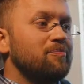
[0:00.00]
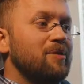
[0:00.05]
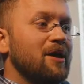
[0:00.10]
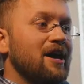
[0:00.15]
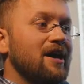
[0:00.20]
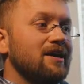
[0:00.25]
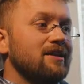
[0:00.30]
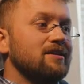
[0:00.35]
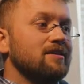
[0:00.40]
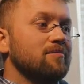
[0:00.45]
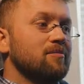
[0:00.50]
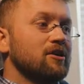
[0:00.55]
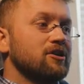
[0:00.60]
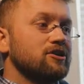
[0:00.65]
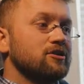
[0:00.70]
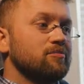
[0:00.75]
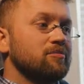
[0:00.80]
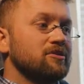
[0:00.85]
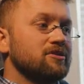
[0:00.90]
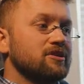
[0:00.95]
penned a bunch
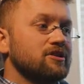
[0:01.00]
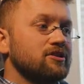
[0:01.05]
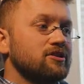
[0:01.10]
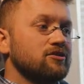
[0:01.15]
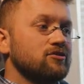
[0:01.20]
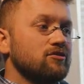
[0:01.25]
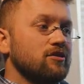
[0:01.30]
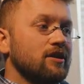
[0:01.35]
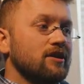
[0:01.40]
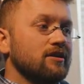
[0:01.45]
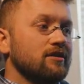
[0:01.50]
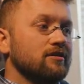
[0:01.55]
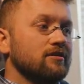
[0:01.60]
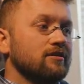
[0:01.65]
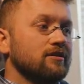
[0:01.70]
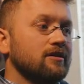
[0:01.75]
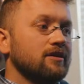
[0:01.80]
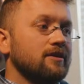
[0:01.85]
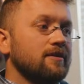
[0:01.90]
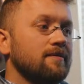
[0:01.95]
of positions right here.
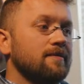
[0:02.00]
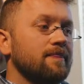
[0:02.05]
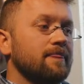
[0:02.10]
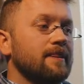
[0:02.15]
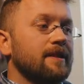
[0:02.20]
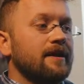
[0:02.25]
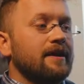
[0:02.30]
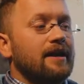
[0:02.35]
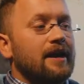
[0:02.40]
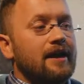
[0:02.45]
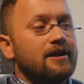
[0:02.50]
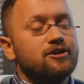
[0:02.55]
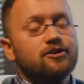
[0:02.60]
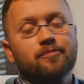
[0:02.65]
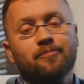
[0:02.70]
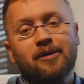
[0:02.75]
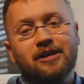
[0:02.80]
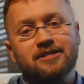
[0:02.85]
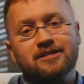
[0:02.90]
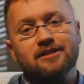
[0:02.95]
And you're
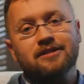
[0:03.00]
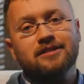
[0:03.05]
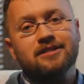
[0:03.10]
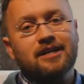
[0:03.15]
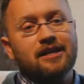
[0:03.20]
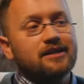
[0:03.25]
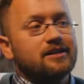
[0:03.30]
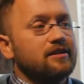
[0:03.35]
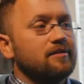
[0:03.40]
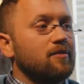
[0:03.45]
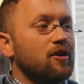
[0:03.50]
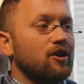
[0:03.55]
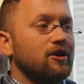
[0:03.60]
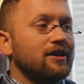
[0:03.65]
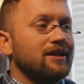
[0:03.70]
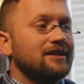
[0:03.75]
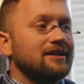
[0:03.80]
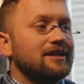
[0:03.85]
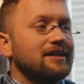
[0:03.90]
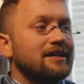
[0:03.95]
basically saying to the
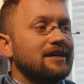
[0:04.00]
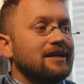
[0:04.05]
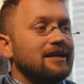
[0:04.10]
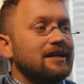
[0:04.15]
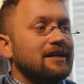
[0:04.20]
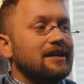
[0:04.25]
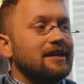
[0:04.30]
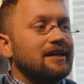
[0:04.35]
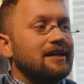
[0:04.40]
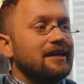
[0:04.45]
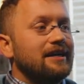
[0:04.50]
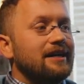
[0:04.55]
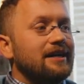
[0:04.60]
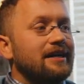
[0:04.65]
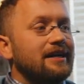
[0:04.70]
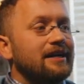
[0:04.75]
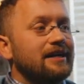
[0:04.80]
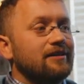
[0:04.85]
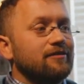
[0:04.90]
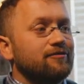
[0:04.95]
market,
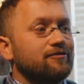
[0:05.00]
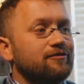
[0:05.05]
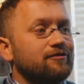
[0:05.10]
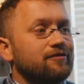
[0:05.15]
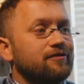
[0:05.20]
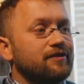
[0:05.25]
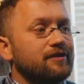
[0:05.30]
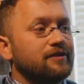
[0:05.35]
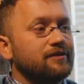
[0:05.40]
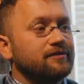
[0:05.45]
if